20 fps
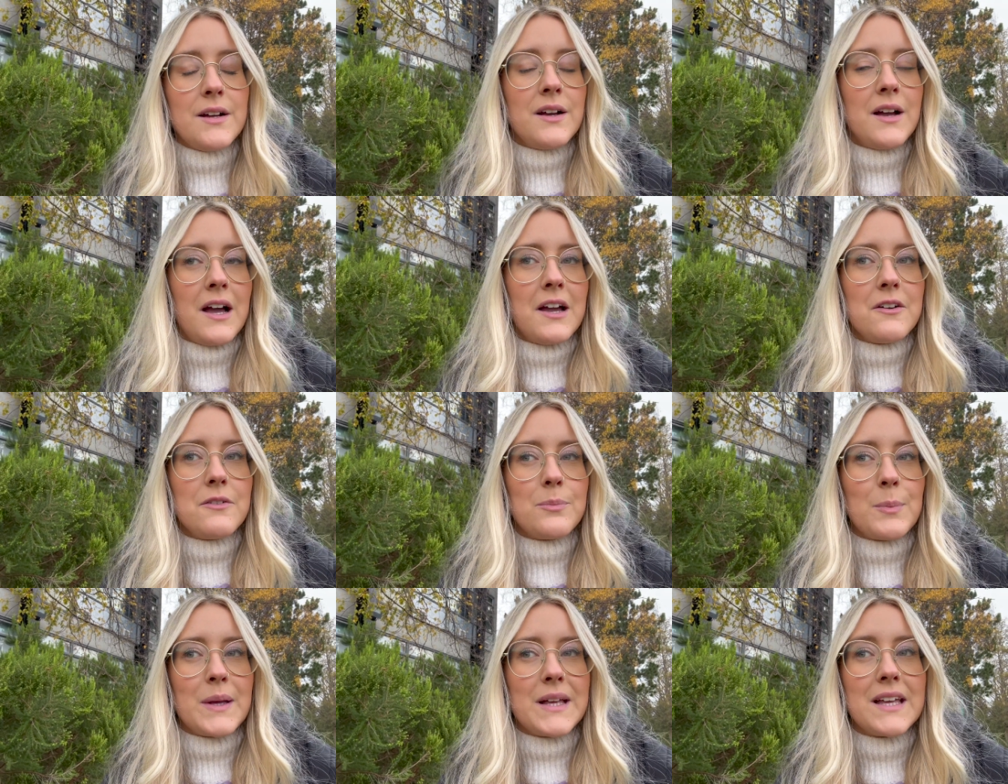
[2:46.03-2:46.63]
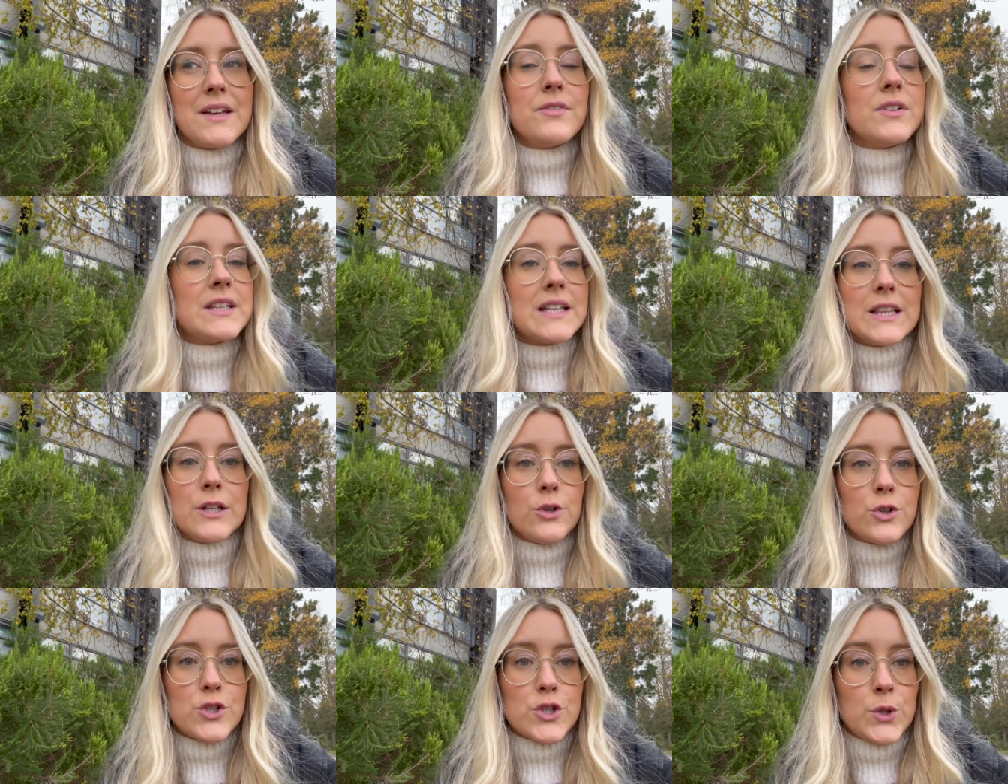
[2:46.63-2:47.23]
I've been given the
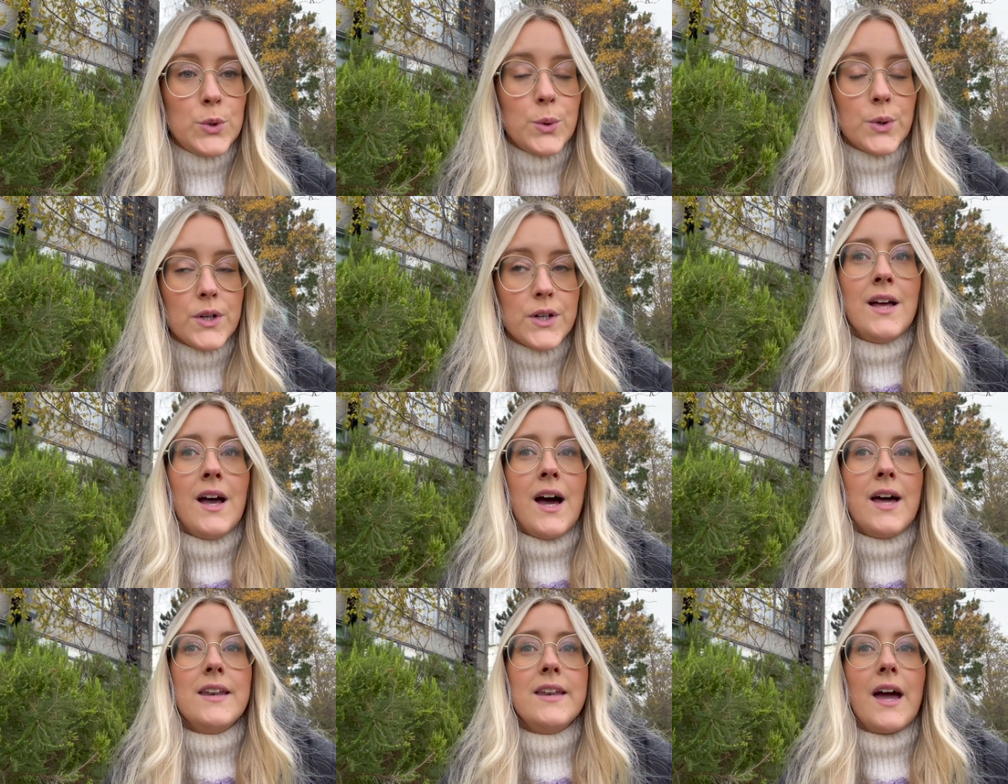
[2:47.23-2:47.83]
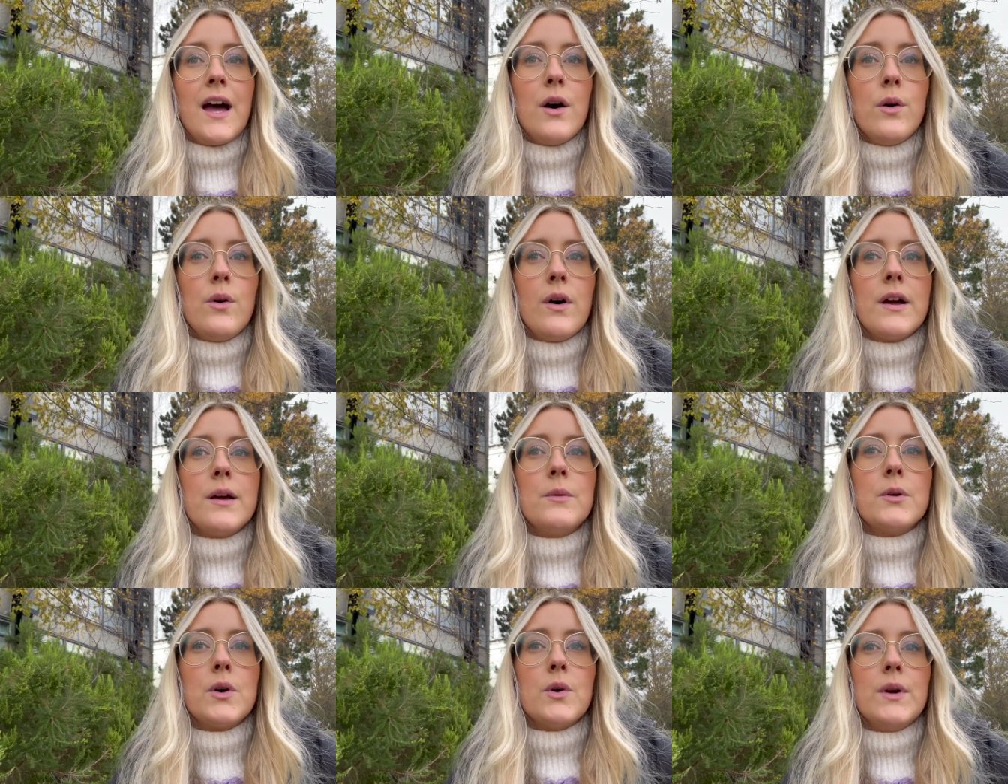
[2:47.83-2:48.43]
little tour and now
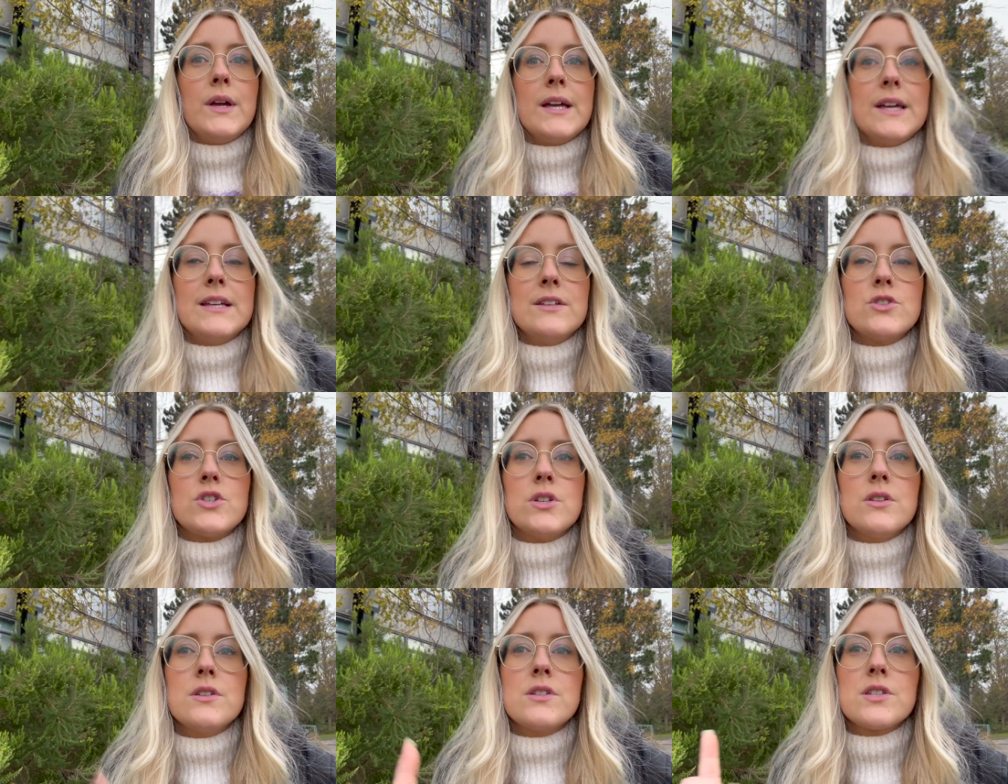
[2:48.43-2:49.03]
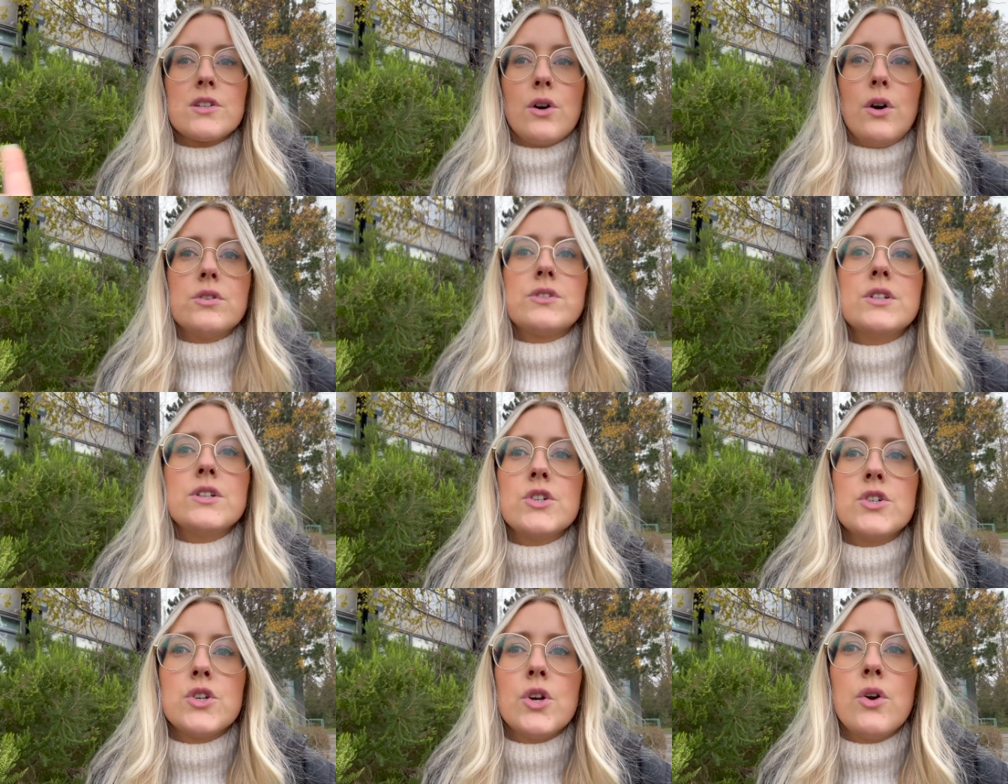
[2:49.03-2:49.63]
I am going into the
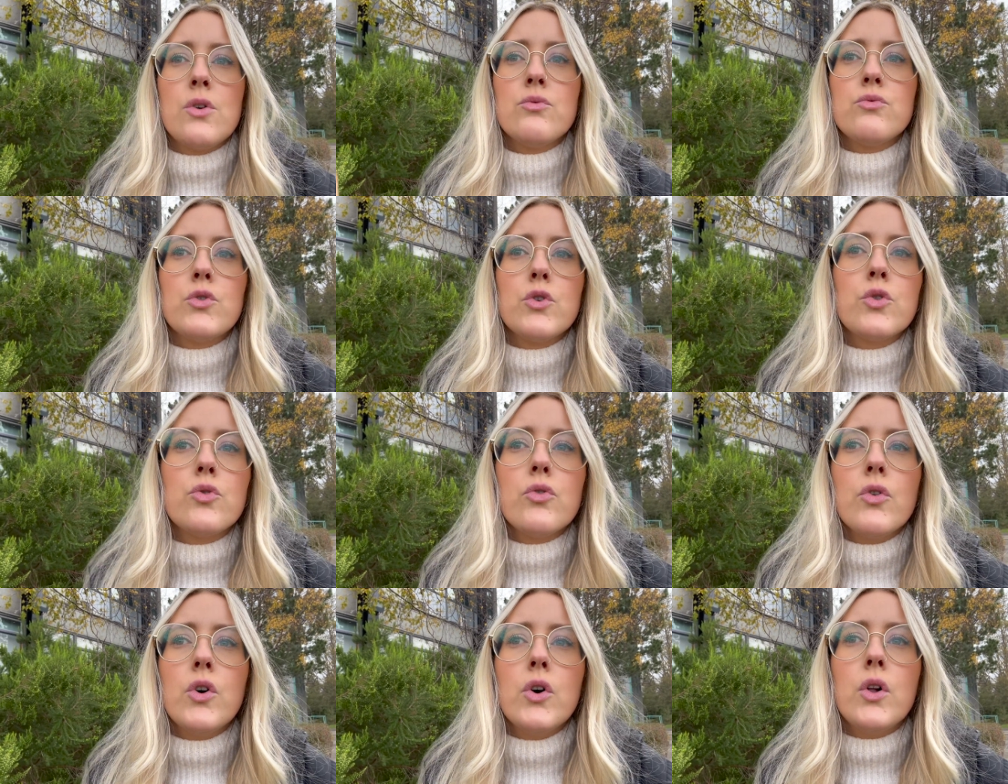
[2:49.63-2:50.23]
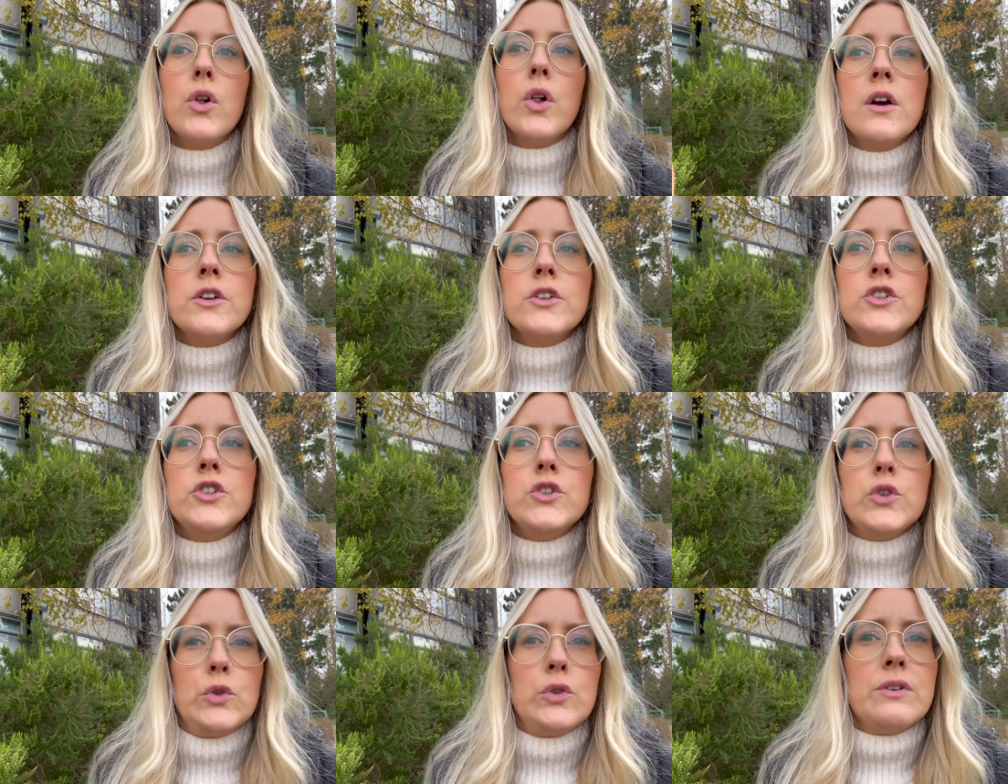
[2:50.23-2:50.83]
Scottish Rural
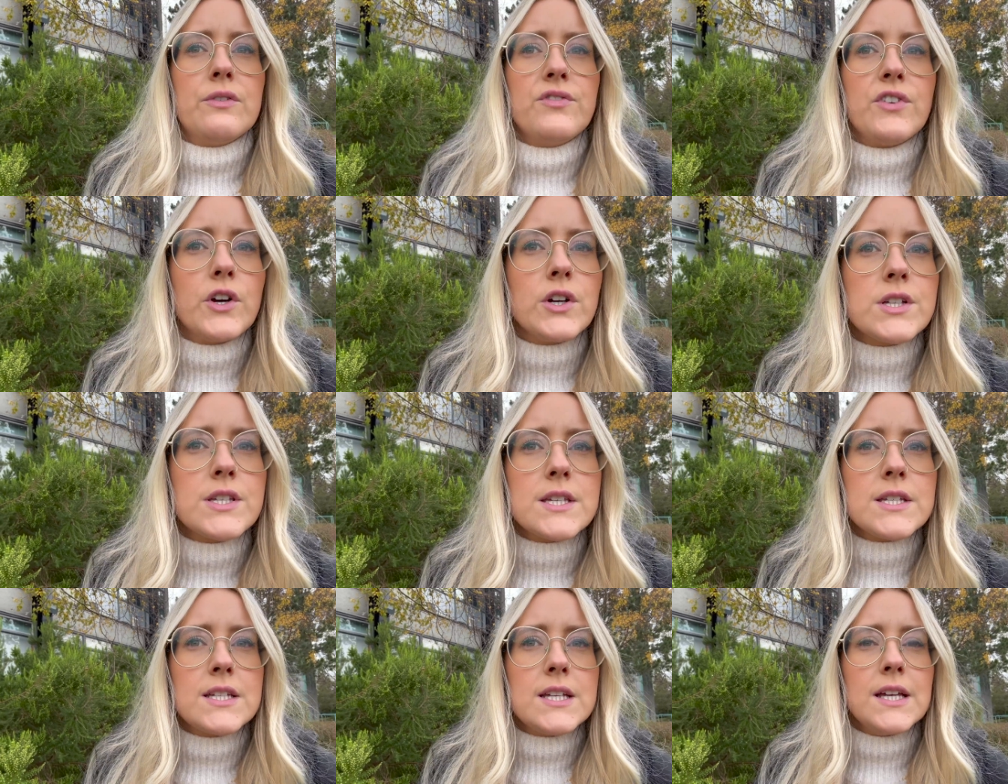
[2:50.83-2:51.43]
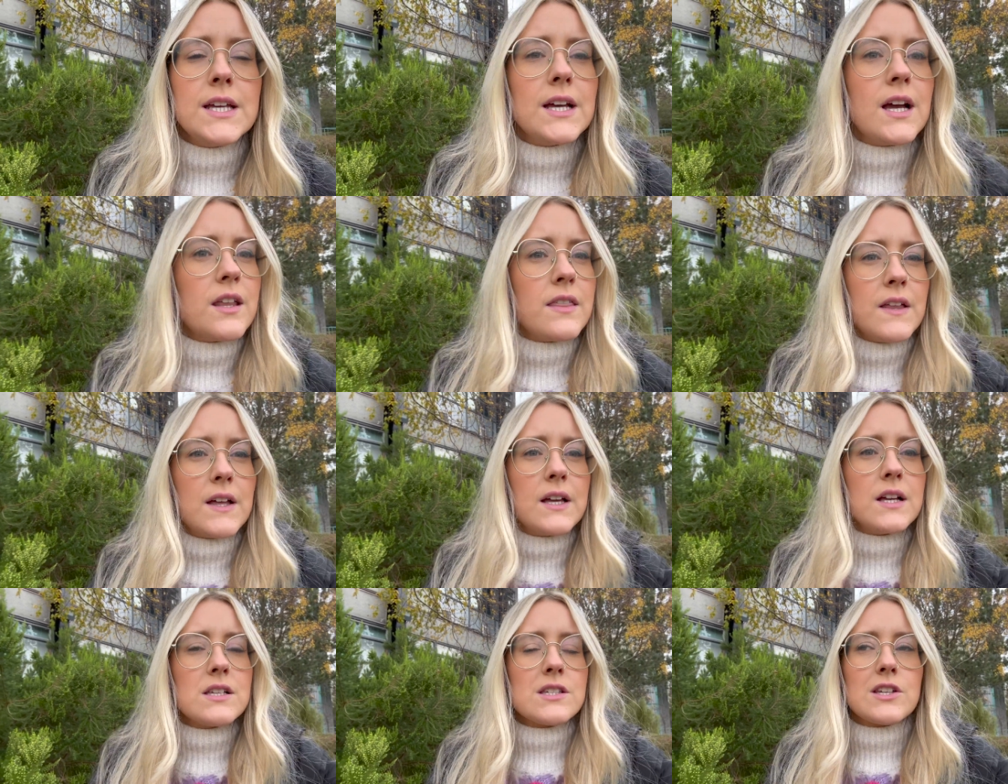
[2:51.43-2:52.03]
University, I
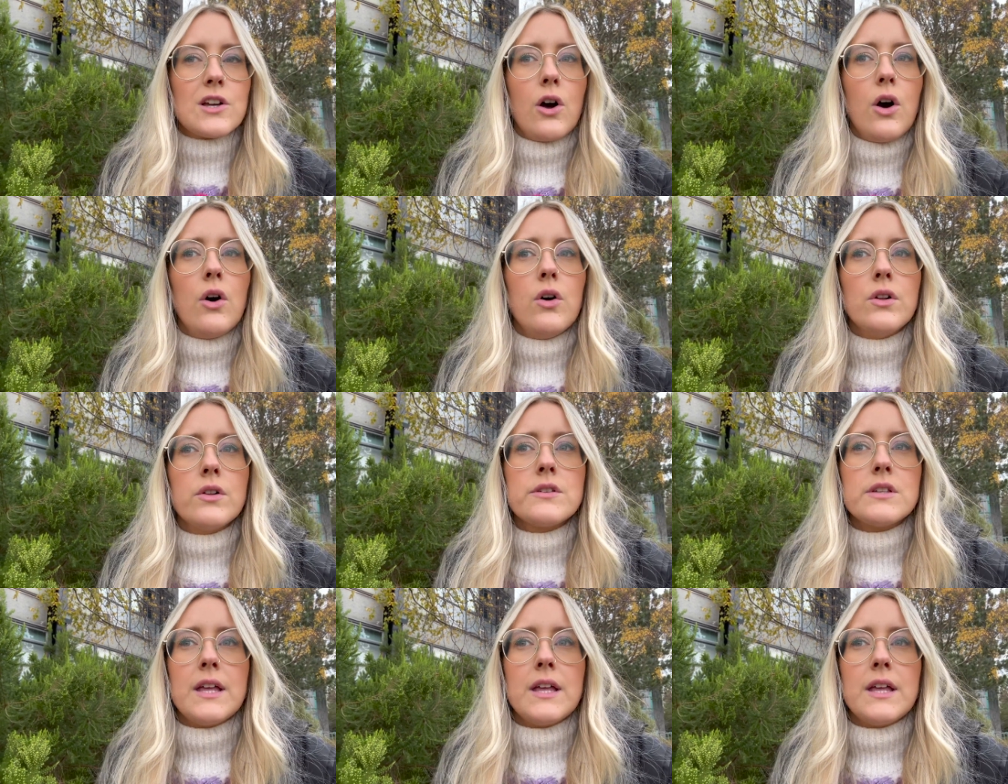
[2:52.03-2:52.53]
think it's called.